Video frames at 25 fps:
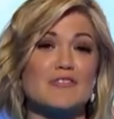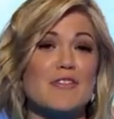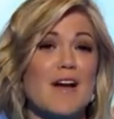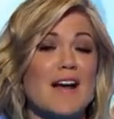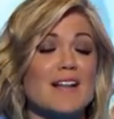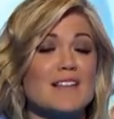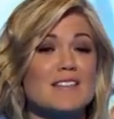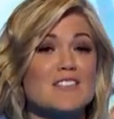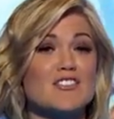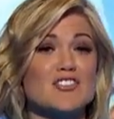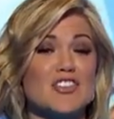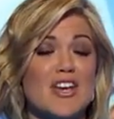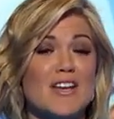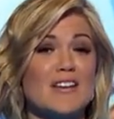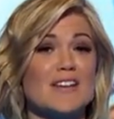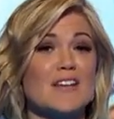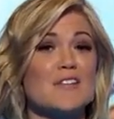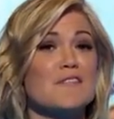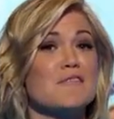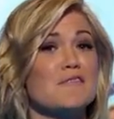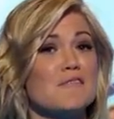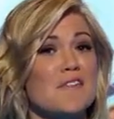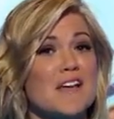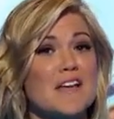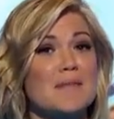
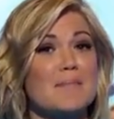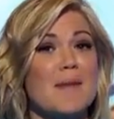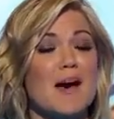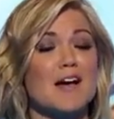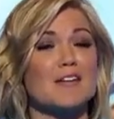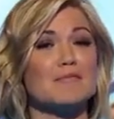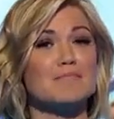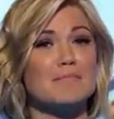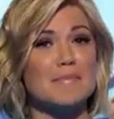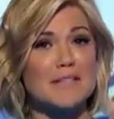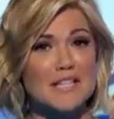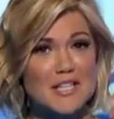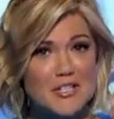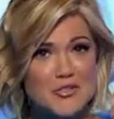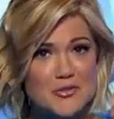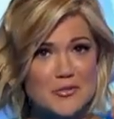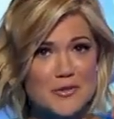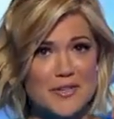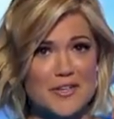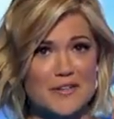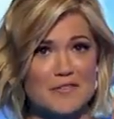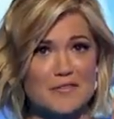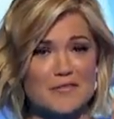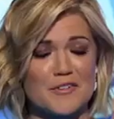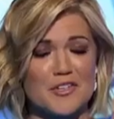transgender female
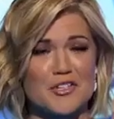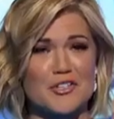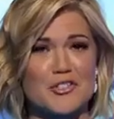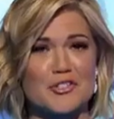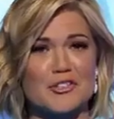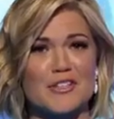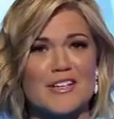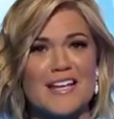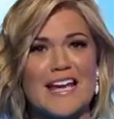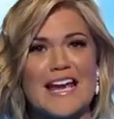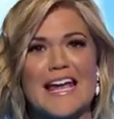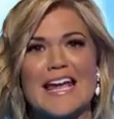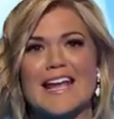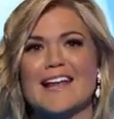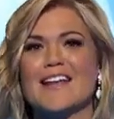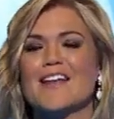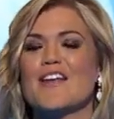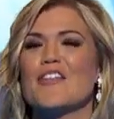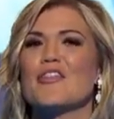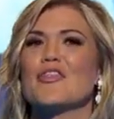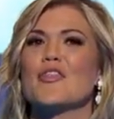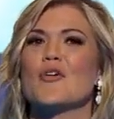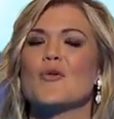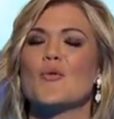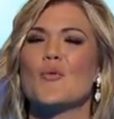military official in
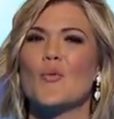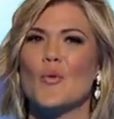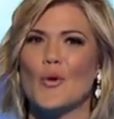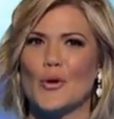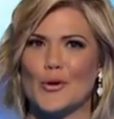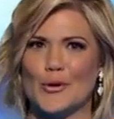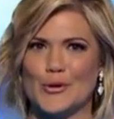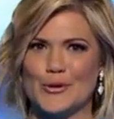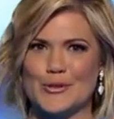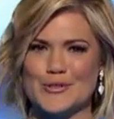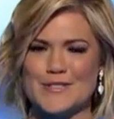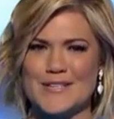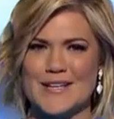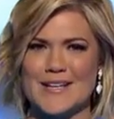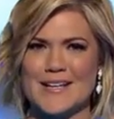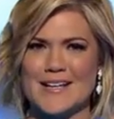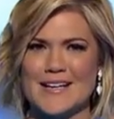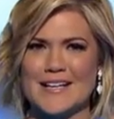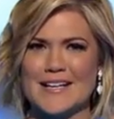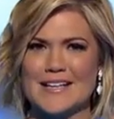the world.